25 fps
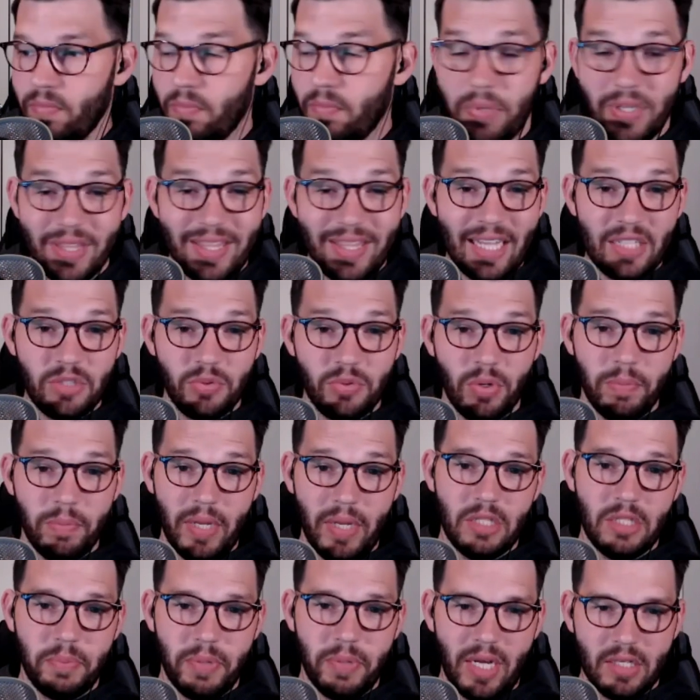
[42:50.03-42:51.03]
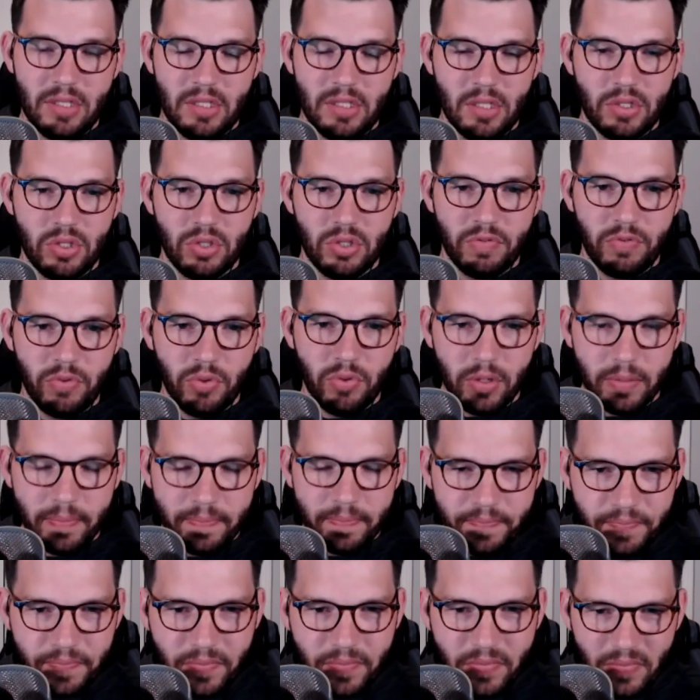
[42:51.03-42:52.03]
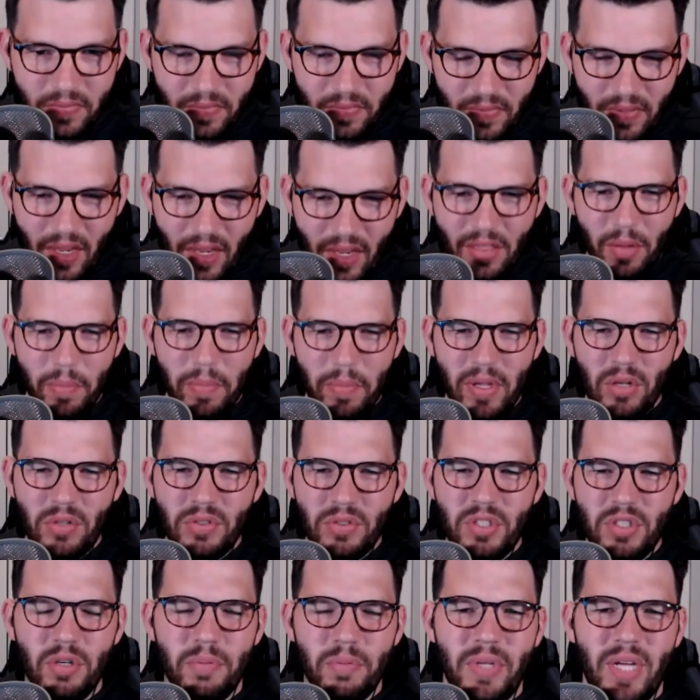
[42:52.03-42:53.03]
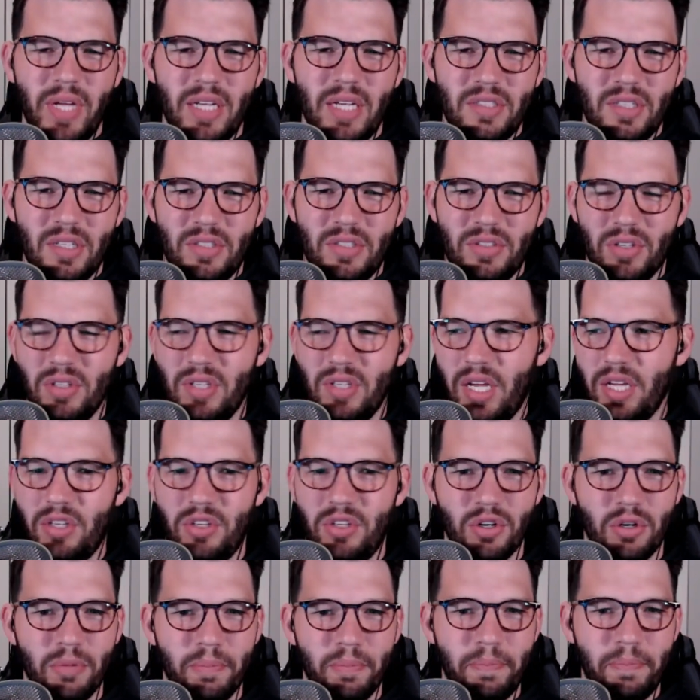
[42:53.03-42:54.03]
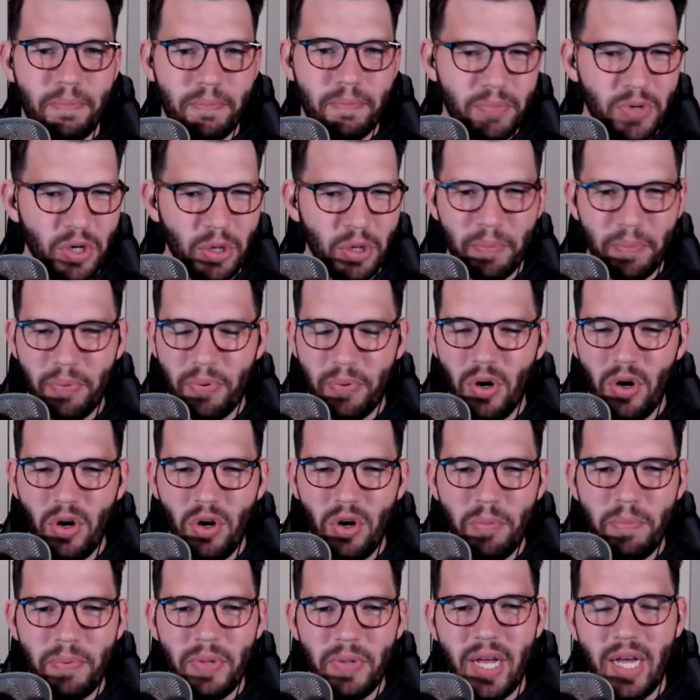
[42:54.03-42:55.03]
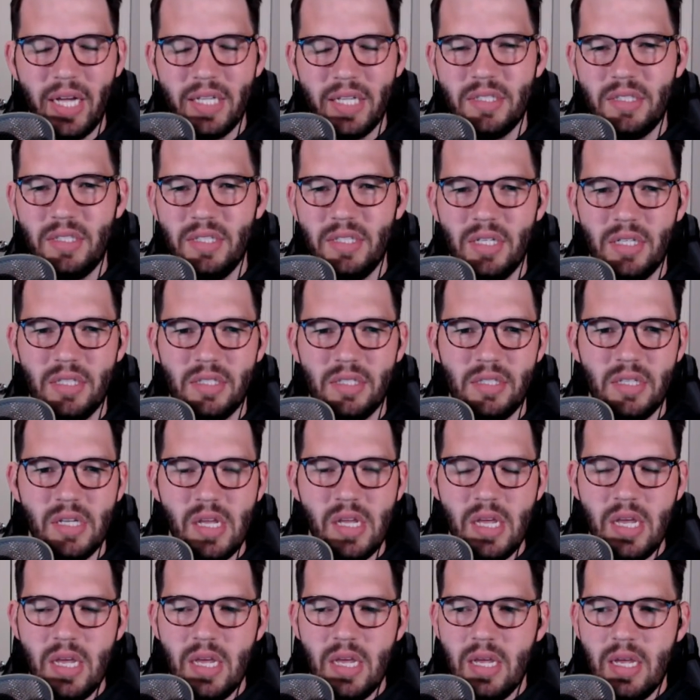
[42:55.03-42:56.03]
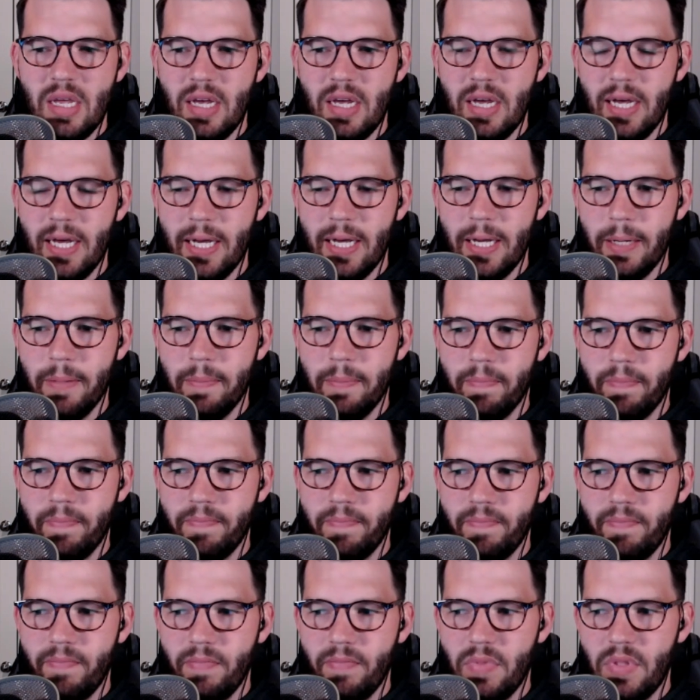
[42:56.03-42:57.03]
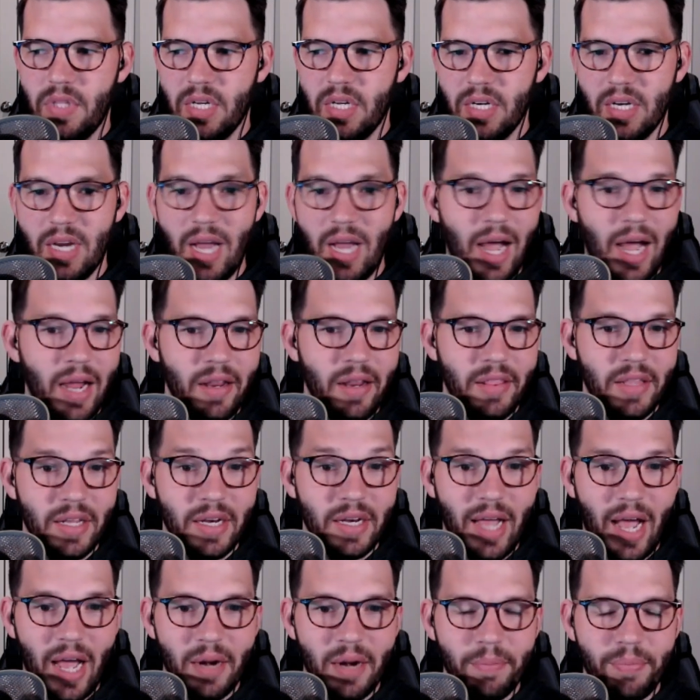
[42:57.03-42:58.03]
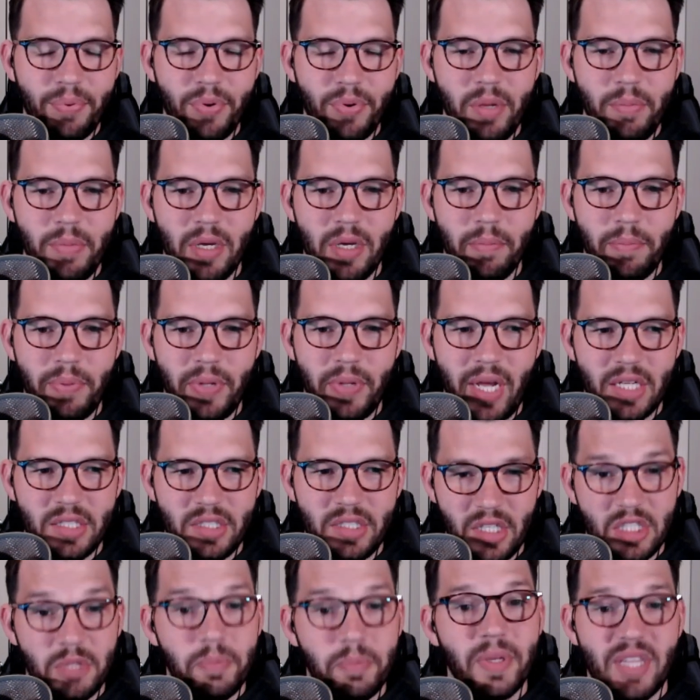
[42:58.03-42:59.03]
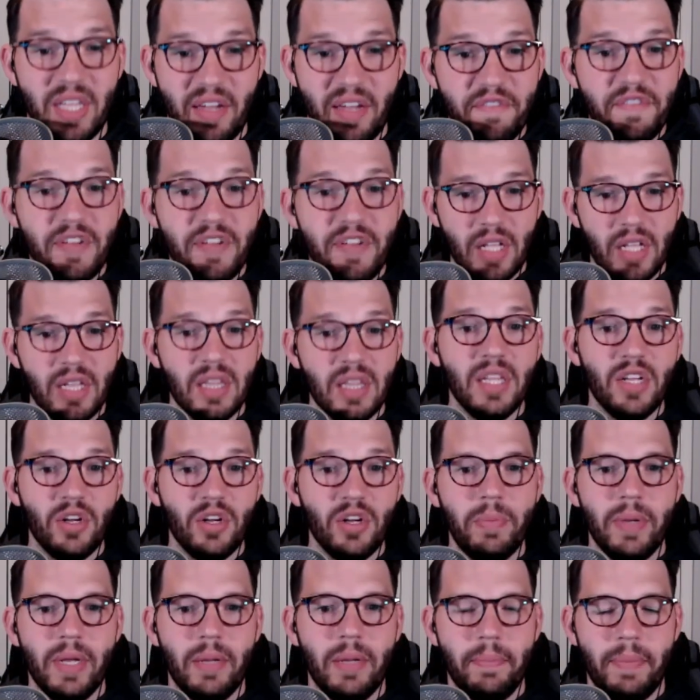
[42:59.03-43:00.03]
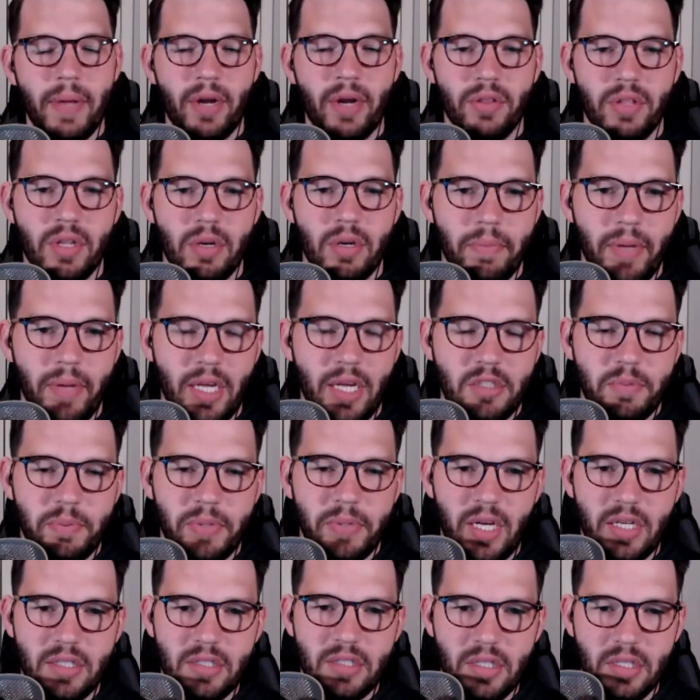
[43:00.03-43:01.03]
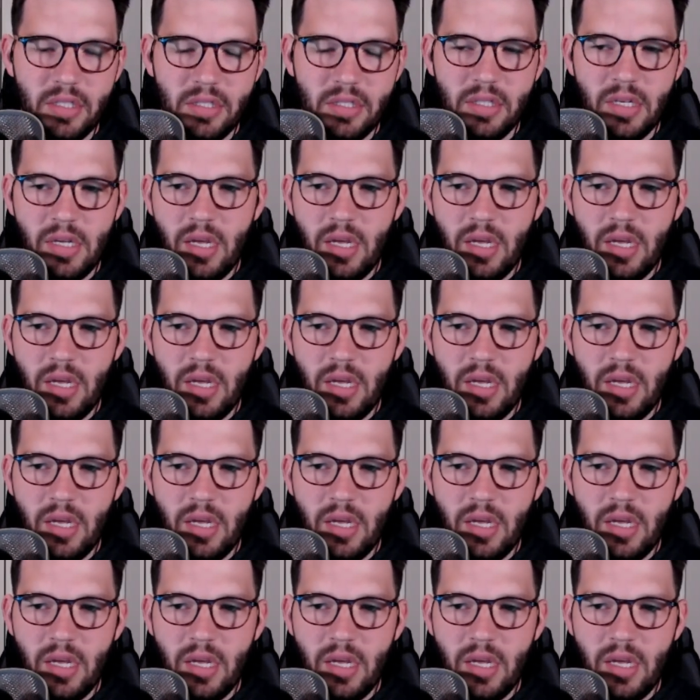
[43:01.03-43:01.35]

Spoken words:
But that's what base plastics are for. The middle tier plastics are like your pro plastics, the non-premium plastics, but that feel a little bit better than base plastics.